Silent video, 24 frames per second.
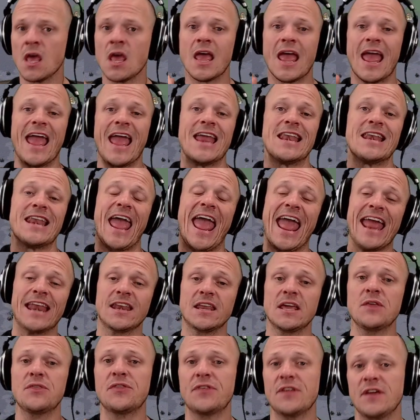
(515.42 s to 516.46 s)
and
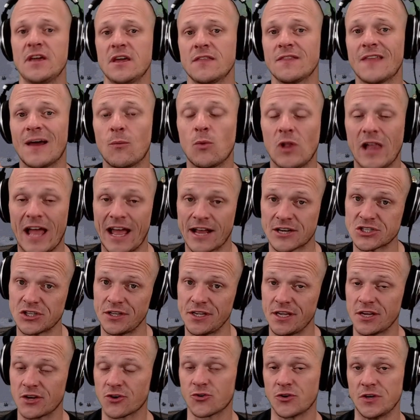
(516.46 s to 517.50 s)
anything that will actually
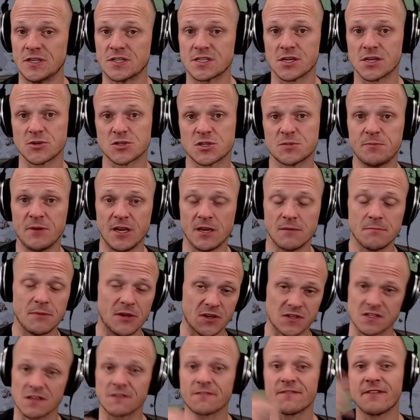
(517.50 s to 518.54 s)
increase their speed,
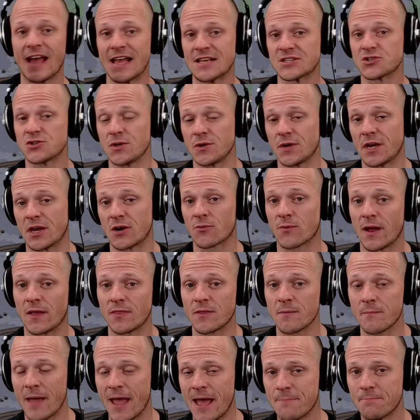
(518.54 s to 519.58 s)
because the faster you get around the
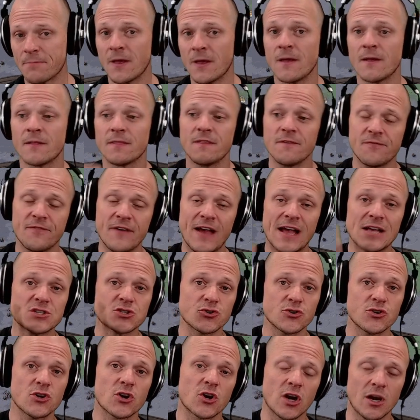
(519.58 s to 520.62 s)
map, the faster
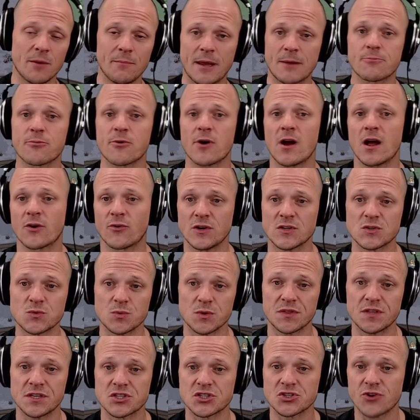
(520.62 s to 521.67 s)
you're going to make progress with
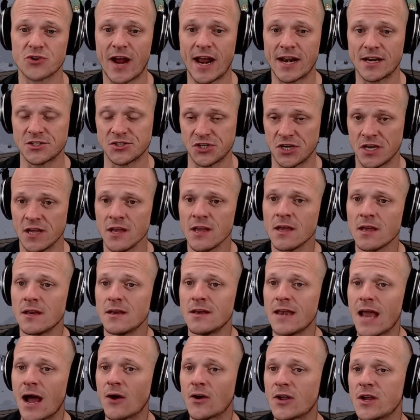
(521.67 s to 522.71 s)
this strategy.
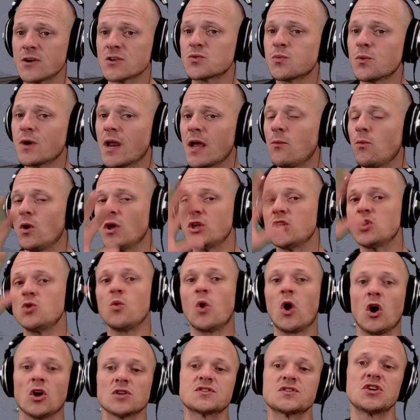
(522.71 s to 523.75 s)
Now, here's what I want you
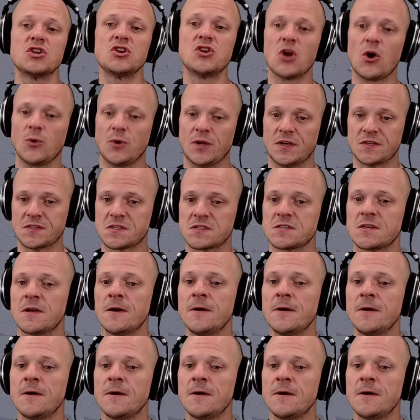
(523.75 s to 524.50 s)
all to notice.